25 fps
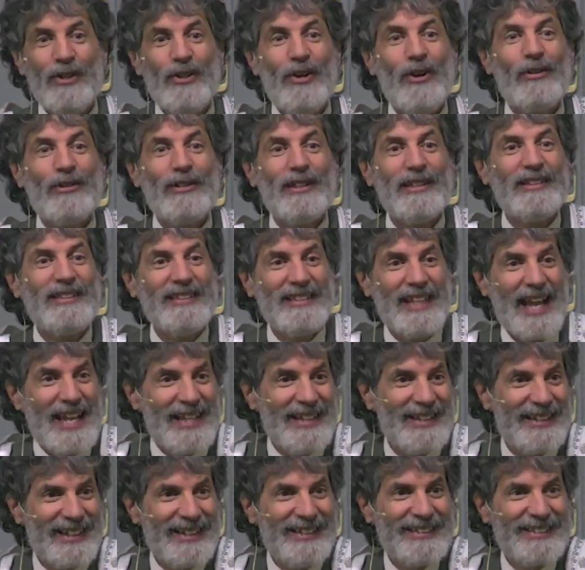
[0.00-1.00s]
your
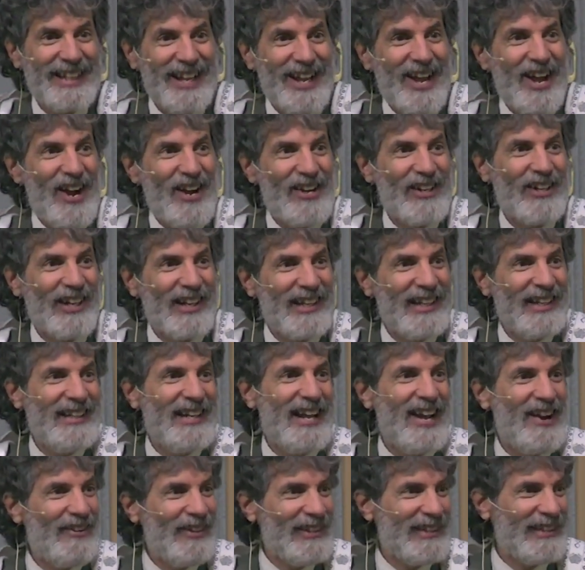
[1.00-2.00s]
descendants are going to
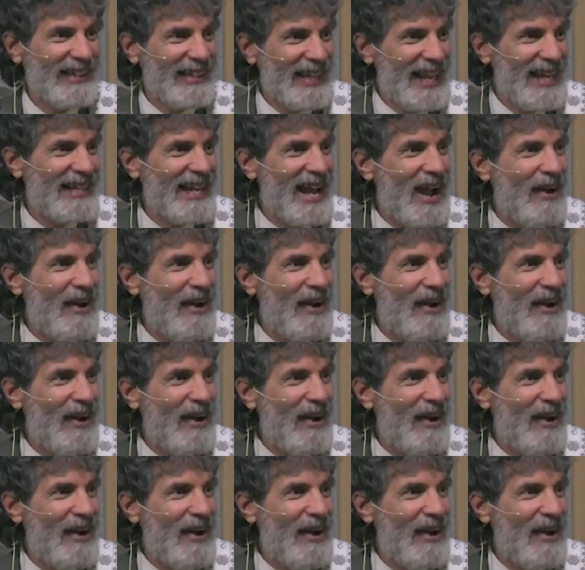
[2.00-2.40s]
inherit the land.